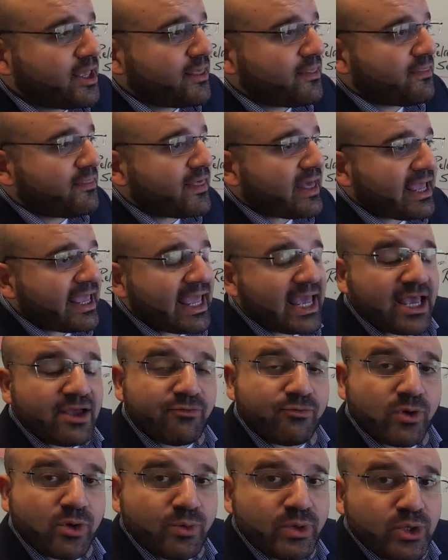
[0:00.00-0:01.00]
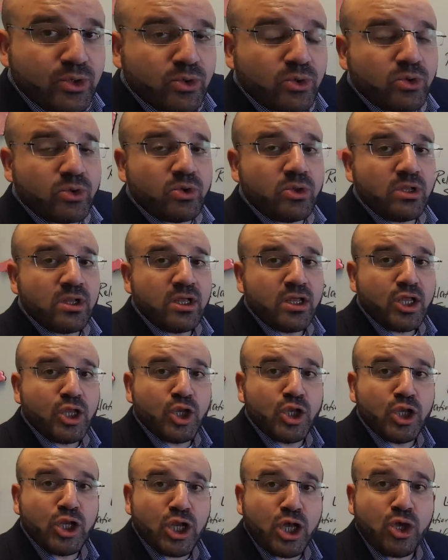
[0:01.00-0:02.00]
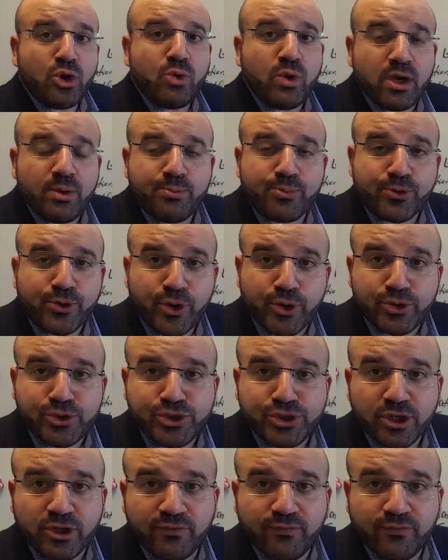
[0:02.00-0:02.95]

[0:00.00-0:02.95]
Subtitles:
They have what we call low approach